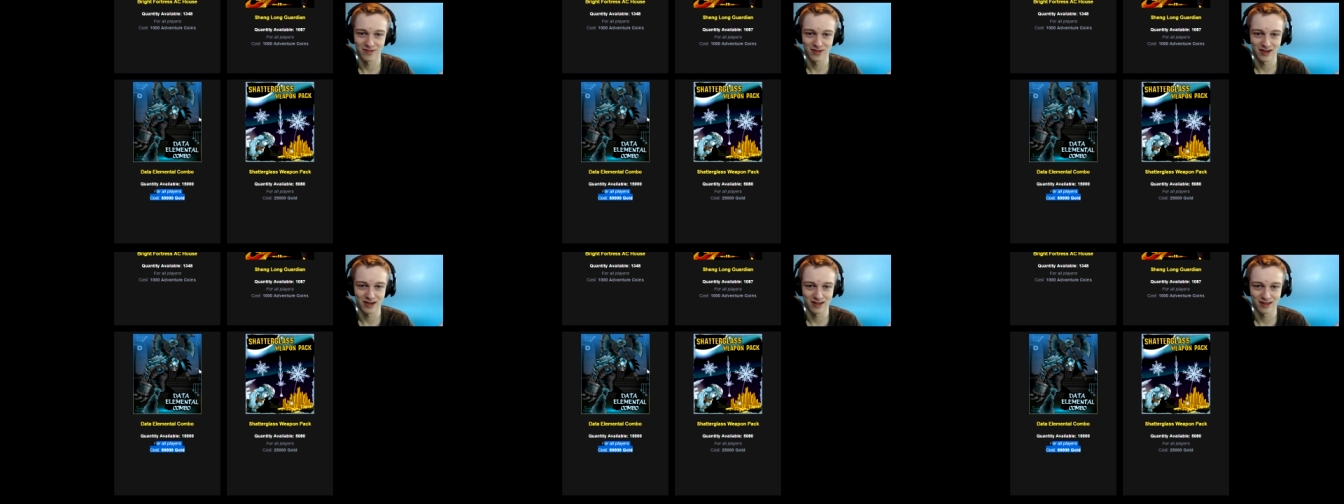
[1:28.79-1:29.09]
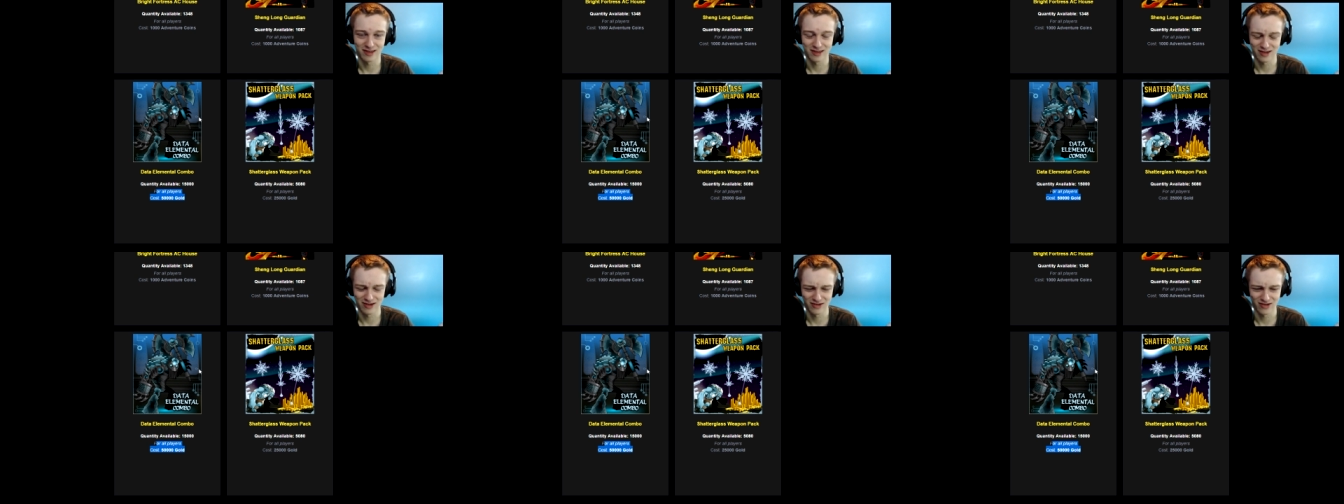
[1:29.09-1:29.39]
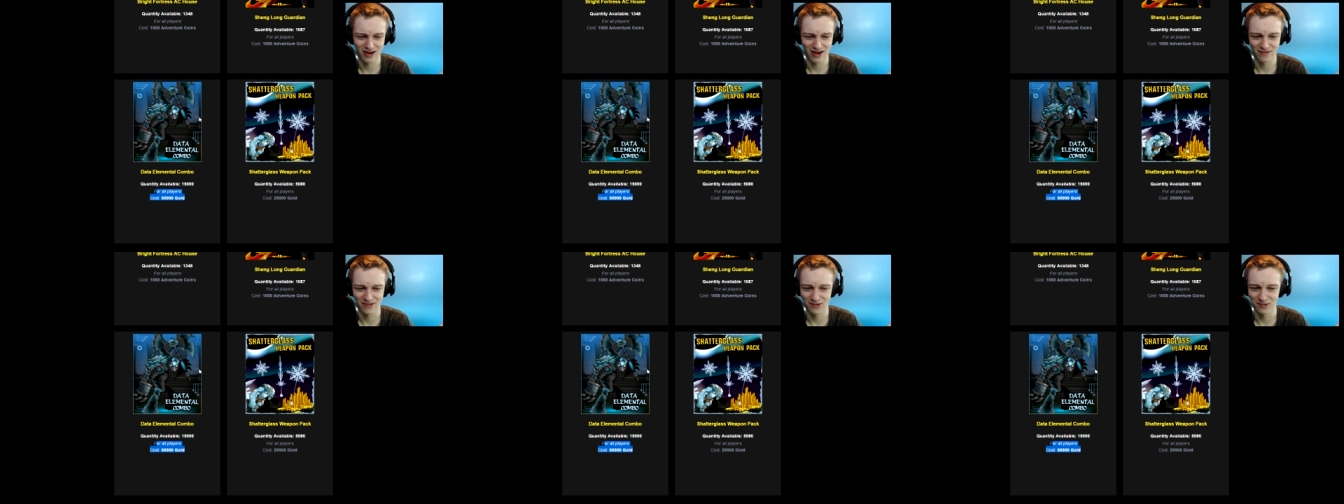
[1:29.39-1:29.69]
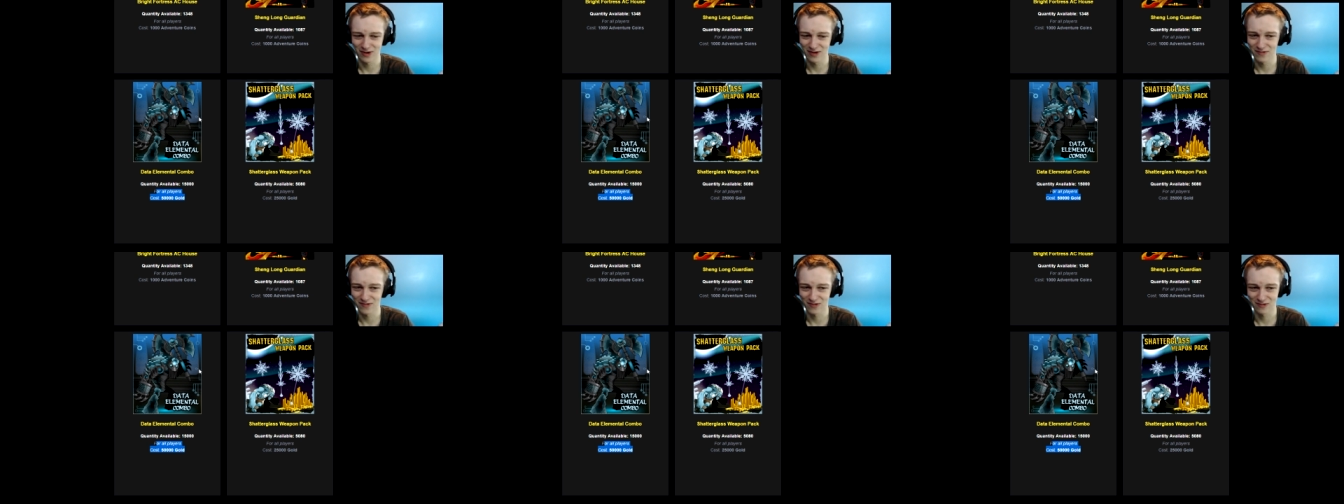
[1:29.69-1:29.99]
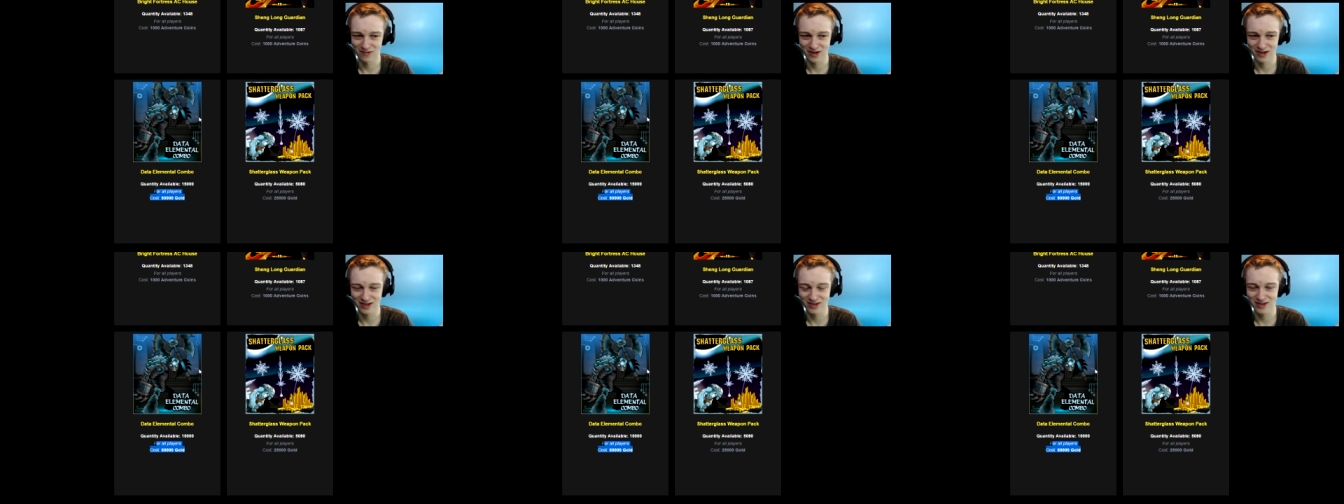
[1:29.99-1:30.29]
They you didn't have to wait for
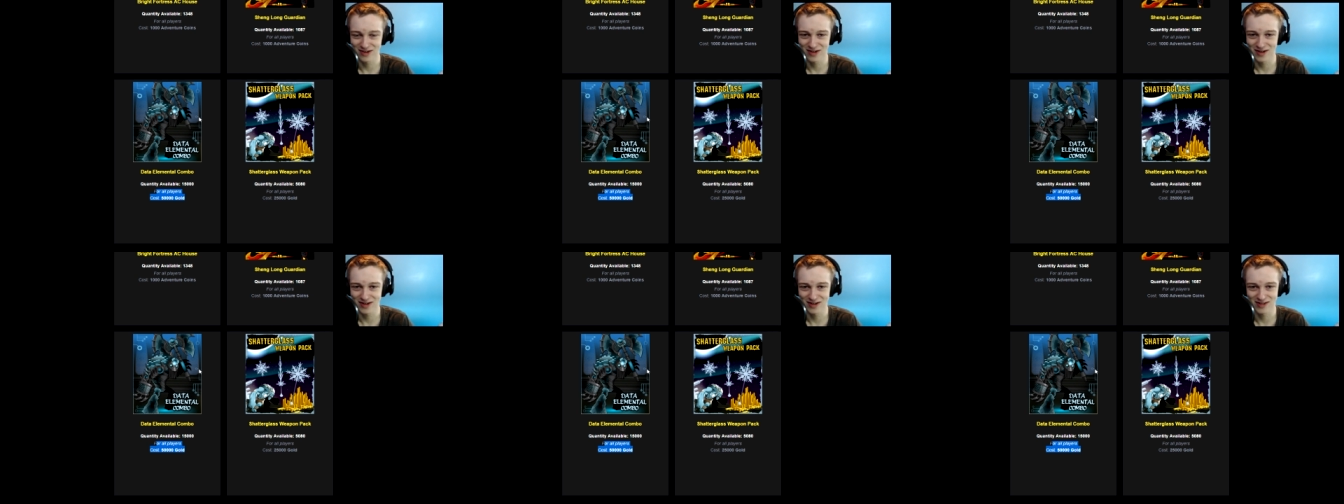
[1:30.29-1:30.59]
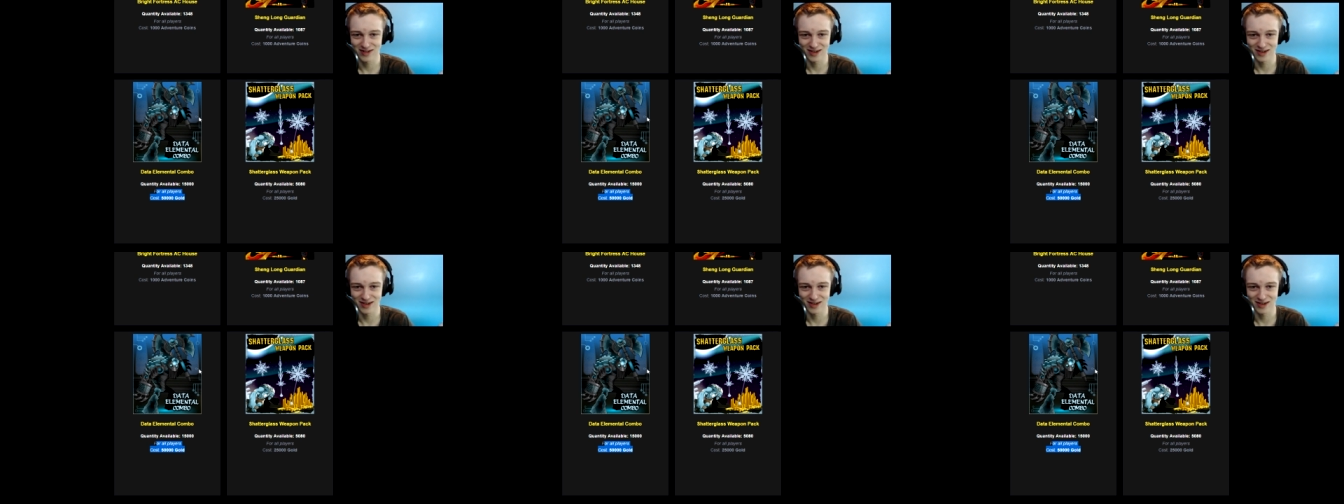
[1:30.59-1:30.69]
restocks.